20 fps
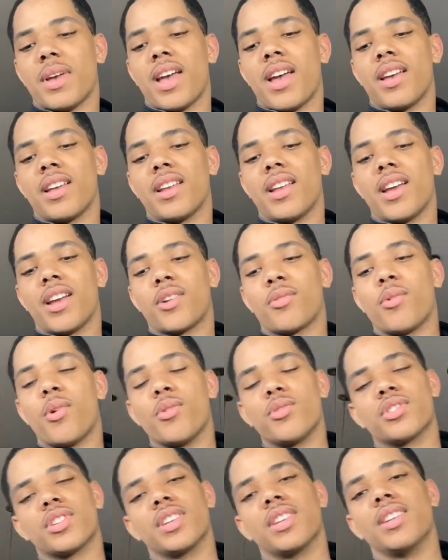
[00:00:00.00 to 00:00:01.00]
at, at
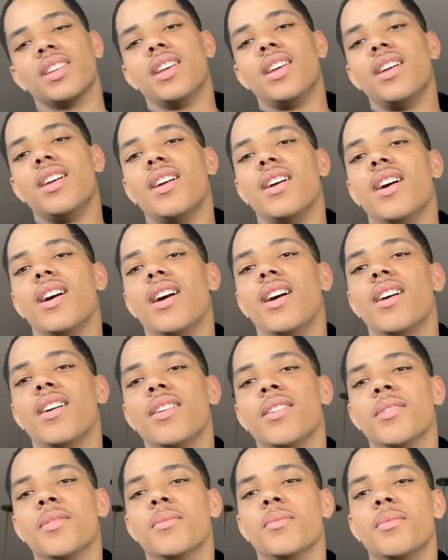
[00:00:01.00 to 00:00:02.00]
quotient
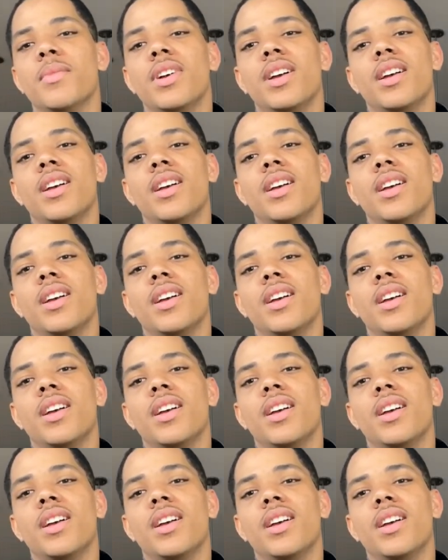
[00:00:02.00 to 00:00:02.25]
um,